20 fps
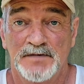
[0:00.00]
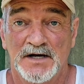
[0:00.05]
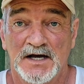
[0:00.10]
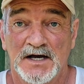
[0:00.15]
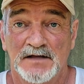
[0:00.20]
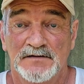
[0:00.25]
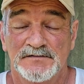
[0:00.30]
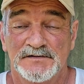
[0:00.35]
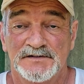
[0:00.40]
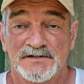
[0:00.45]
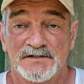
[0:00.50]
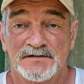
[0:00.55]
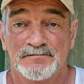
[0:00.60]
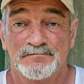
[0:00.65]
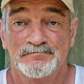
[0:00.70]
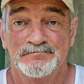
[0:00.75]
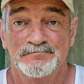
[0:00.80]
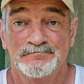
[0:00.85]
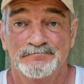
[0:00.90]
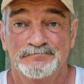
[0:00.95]
Paths.
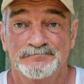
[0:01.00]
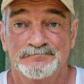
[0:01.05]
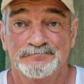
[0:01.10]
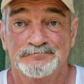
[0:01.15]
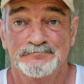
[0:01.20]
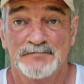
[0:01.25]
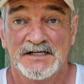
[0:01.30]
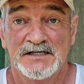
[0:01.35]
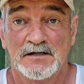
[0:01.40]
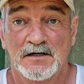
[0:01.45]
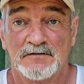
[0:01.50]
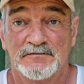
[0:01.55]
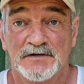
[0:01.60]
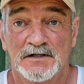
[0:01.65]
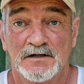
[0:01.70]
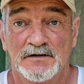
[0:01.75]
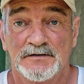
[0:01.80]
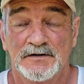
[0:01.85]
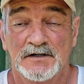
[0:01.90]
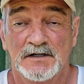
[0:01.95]
Be
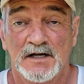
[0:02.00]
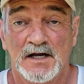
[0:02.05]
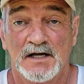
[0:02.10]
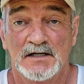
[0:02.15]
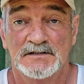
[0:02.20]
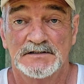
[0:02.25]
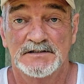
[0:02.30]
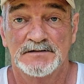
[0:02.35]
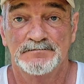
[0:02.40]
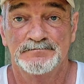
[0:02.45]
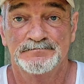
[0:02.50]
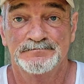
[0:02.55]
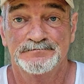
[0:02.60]
careful out there, guys.